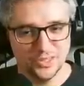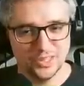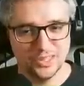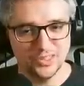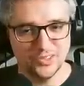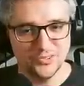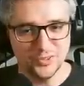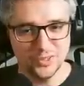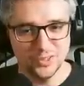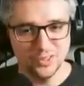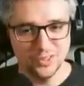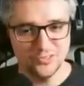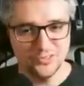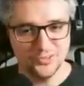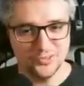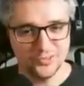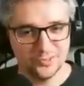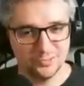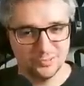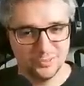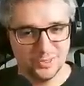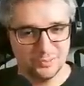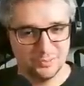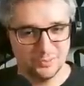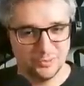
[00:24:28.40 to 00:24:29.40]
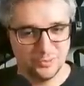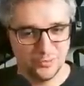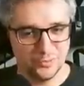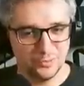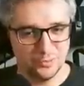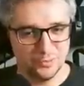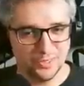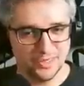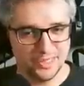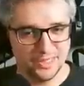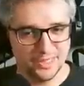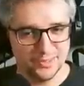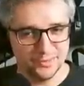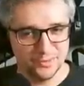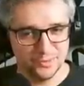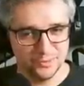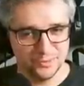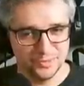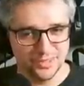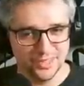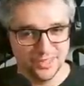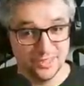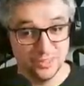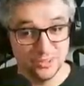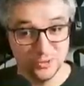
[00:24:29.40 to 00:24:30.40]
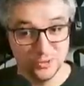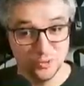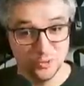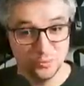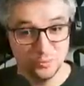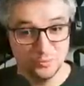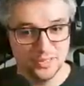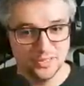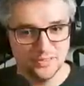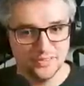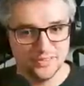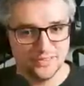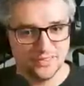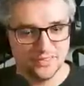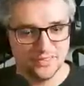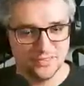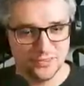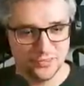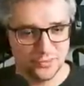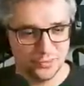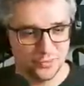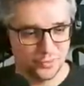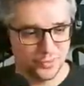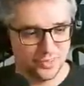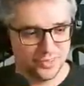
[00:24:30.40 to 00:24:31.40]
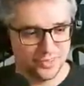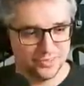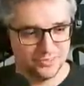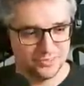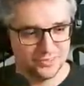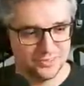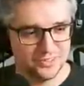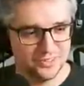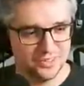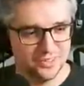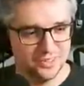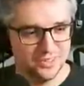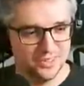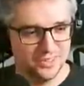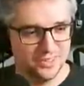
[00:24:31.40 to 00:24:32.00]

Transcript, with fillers: guild halls for people to play or in a home instance or whatever.